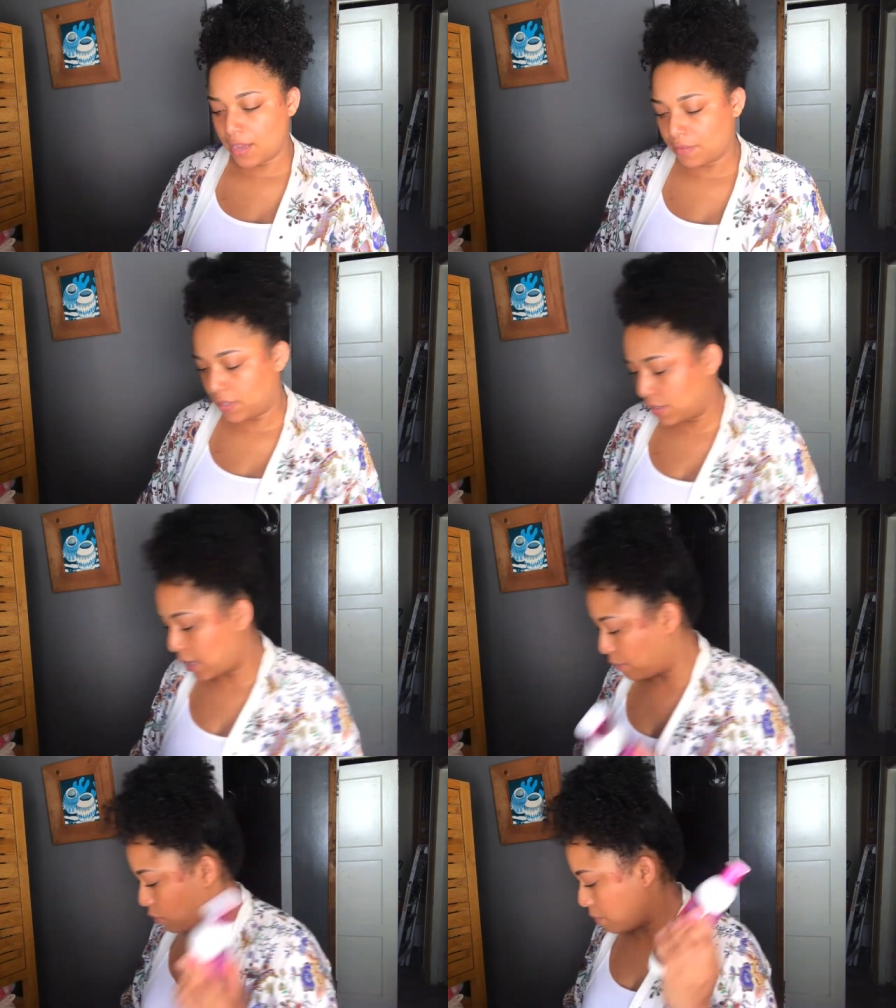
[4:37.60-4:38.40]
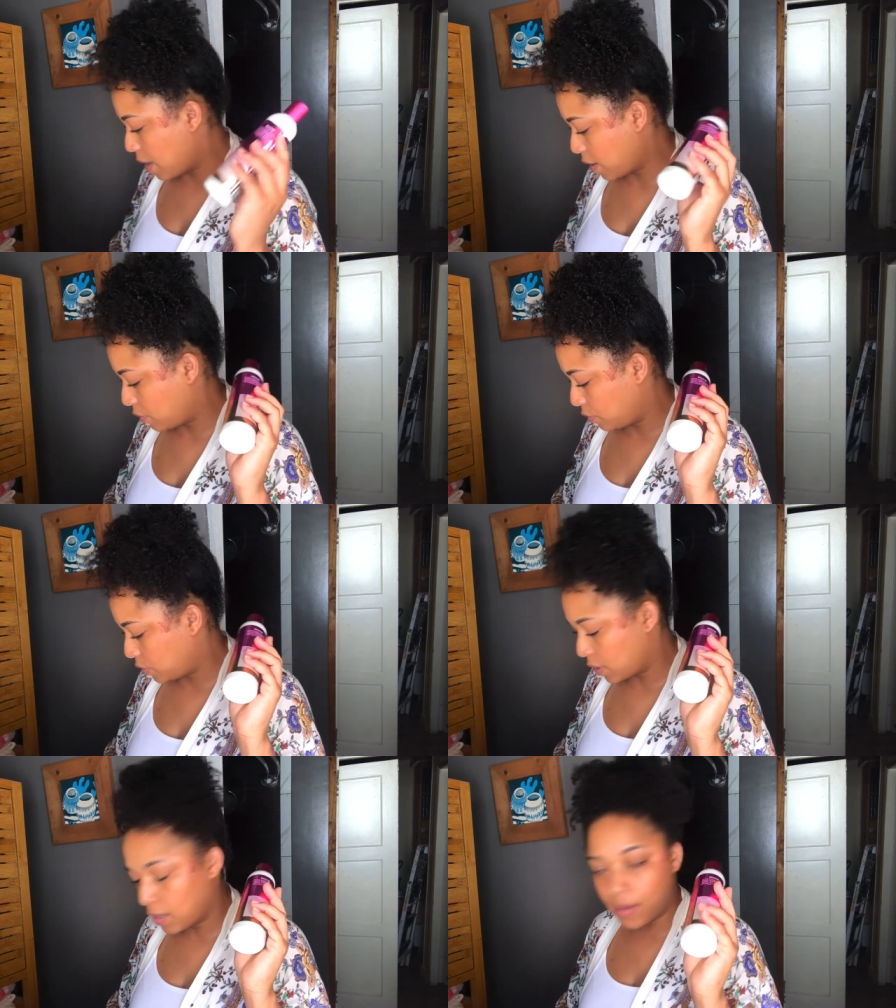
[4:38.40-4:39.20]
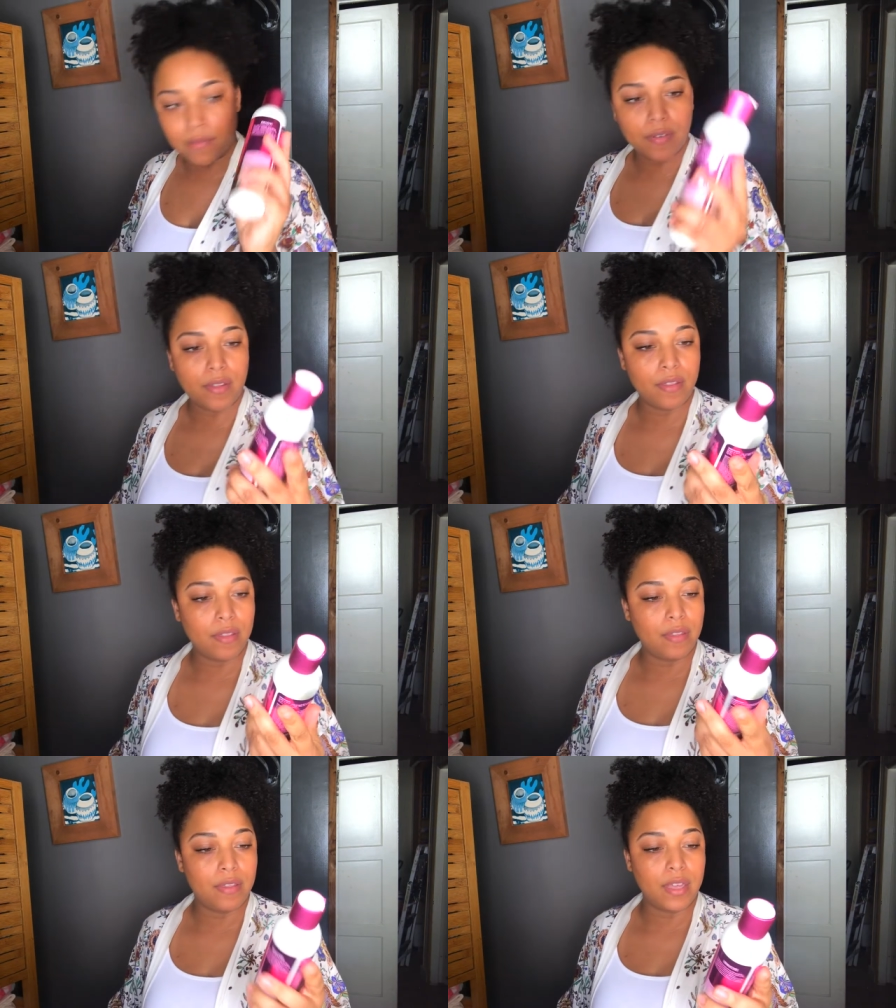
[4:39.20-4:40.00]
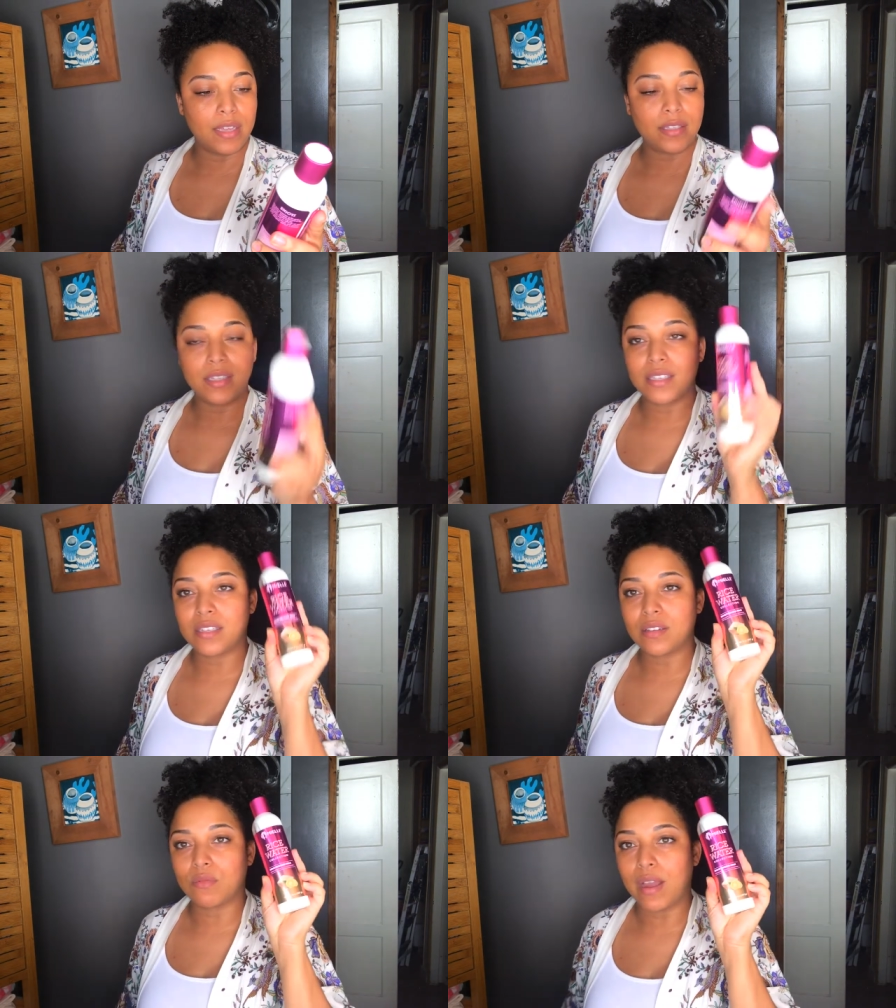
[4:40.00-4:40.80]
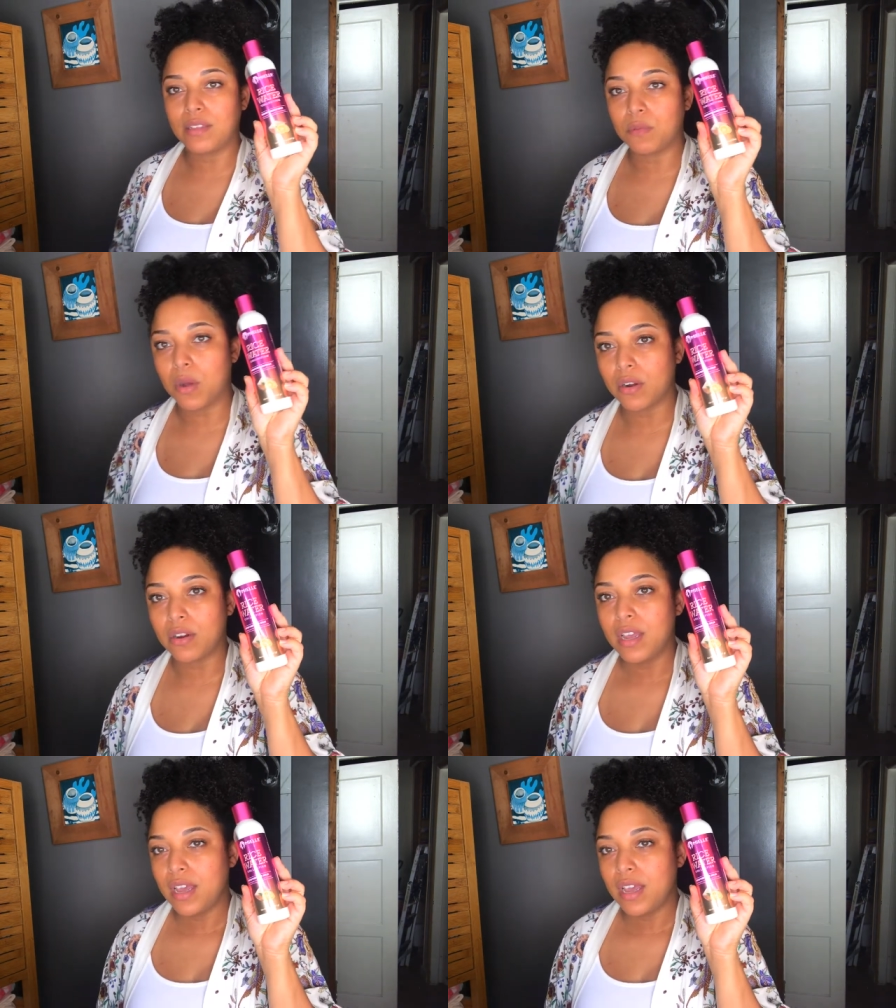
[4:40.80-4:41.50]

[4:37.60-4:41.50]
have several bottles of this. This is the rice water.